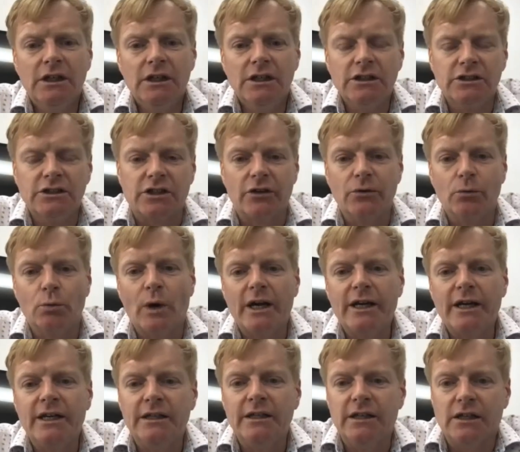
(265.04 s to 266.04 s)
So the way
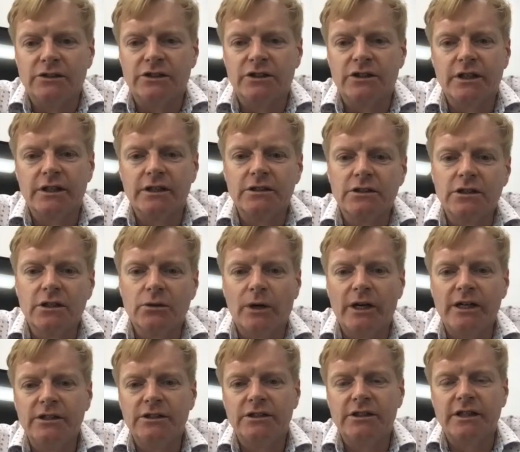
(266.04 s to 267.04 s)
he does things, the way
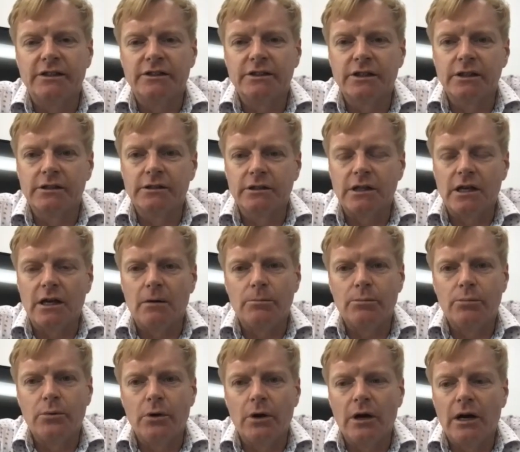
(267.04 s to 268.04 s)
he sets things up,
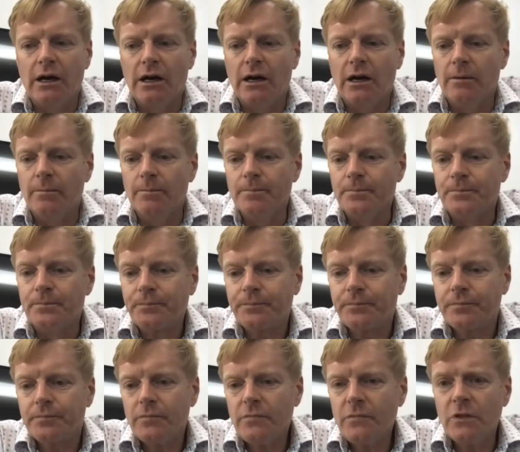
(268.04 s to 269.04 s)

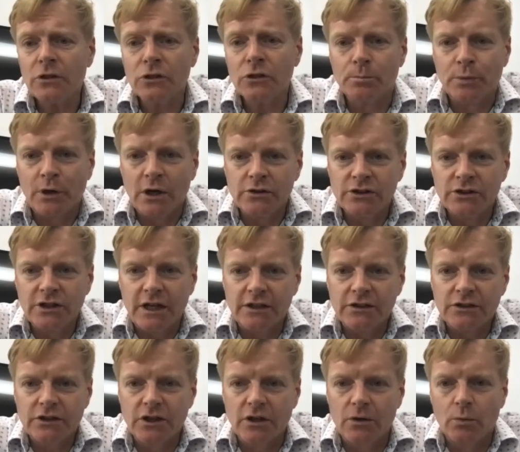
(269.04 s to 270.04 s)
the
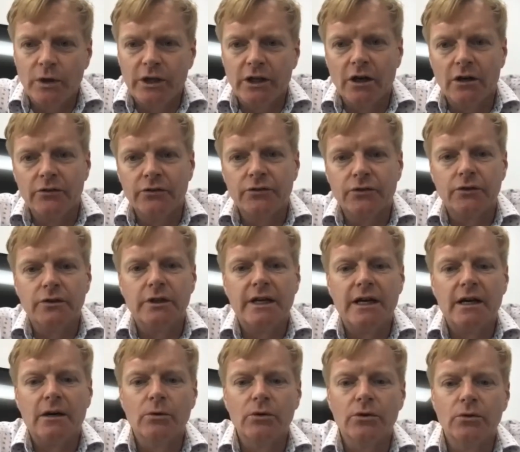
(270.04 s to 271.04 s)
process that we go through
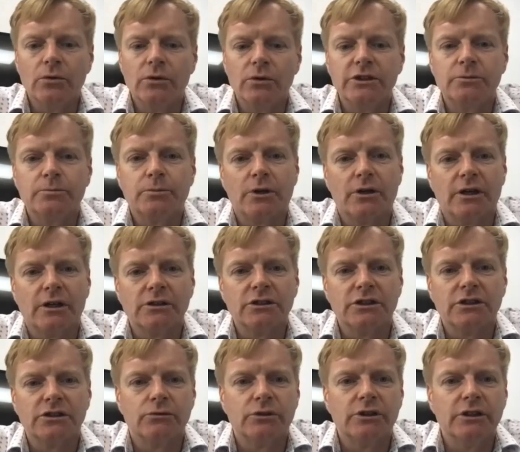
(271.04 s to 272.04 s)
now with all these products
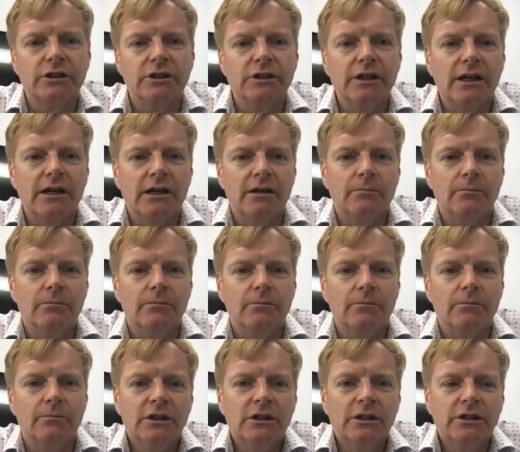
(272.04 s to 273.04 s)
is really,
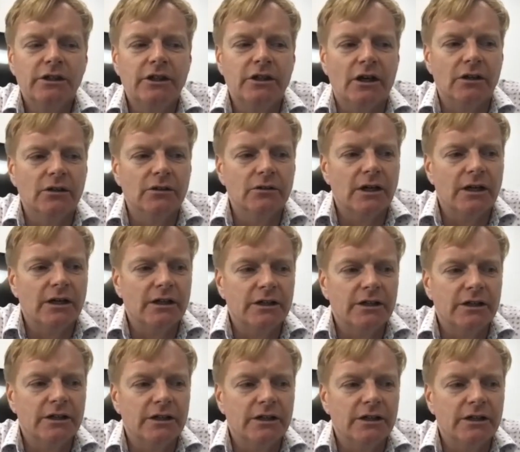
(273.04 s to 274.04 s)

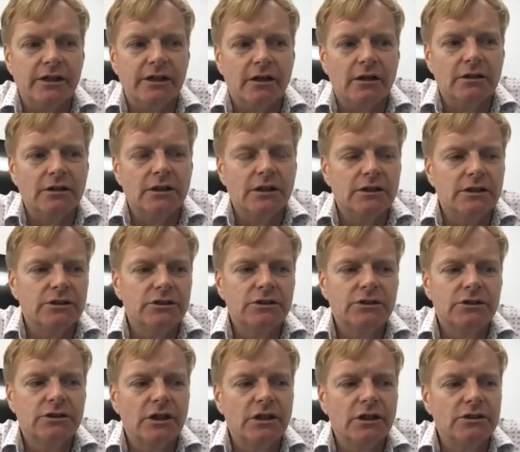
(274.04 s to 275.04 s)
it's great.
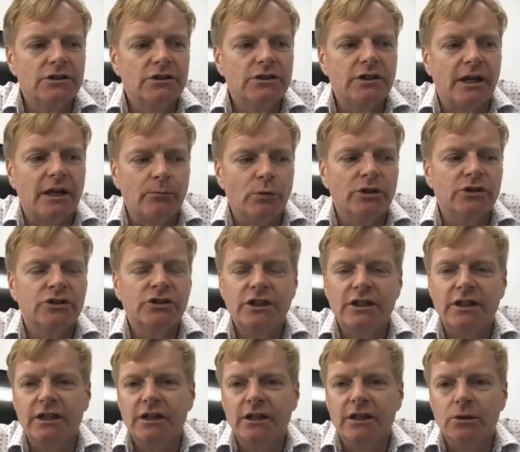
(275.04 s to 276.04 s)
And
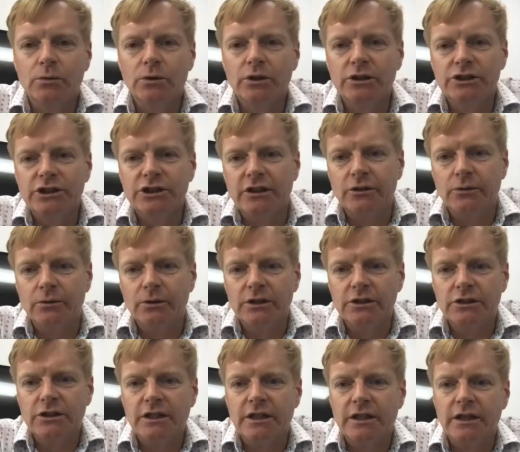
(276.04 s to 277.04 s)
we're genuinely
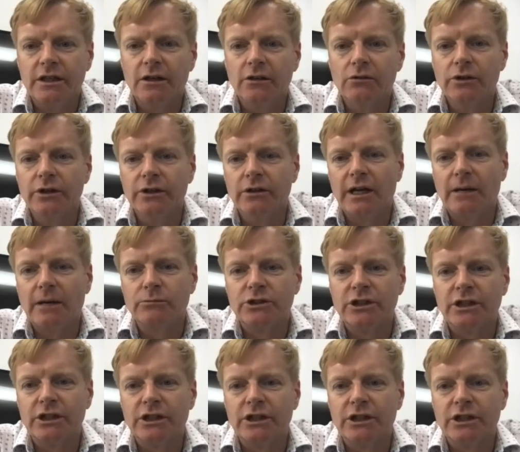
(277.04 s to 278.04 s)
seeing a real
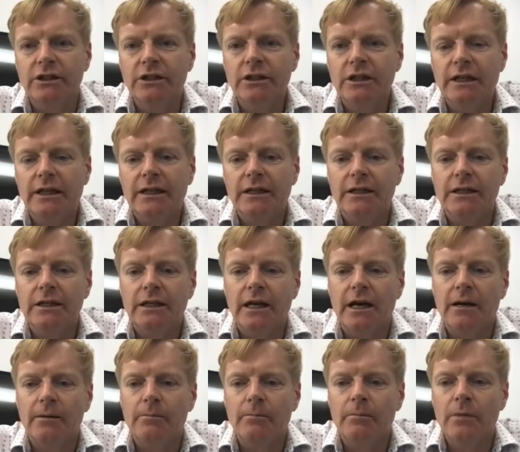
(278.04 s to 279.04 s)
uptick
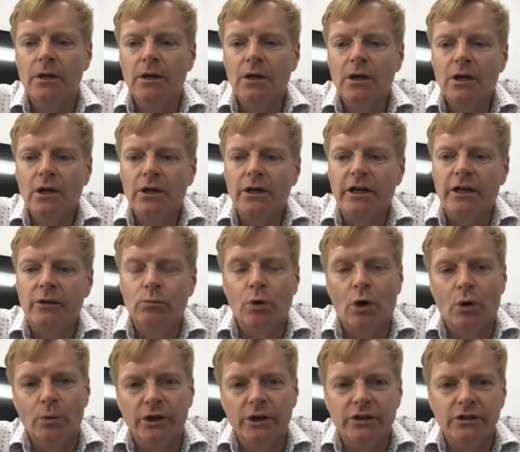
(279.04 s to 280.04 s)
in what
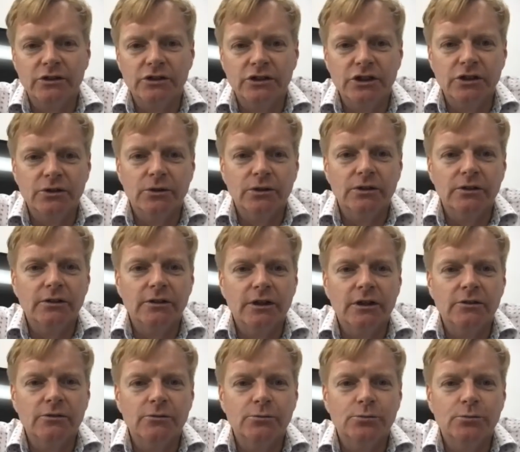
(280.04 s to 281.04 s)
we can do,
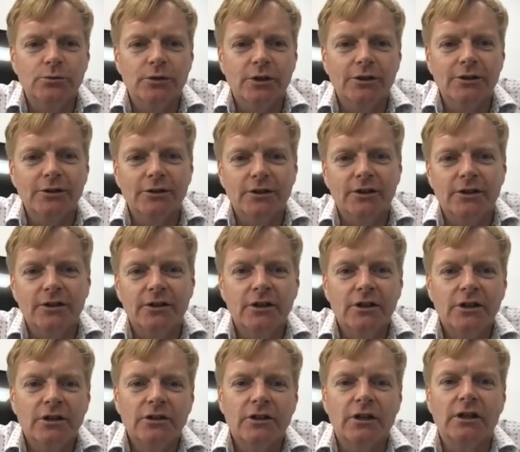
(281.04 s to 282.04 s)
and the
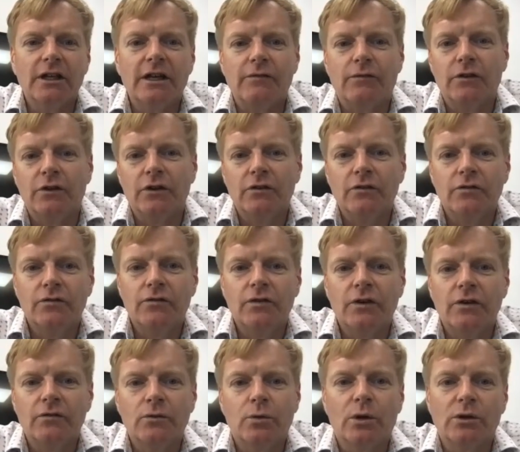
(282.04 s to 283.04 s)
level of
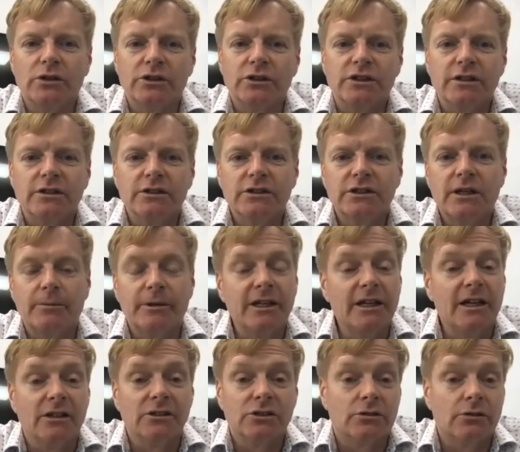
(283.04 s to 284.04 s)
quality that's coming
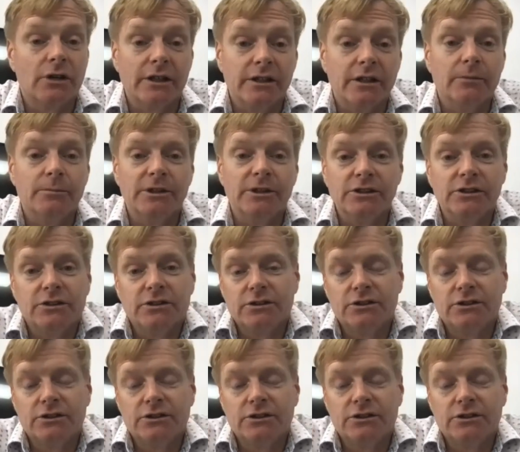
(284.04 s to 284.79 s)
out. It's great. I mean, it's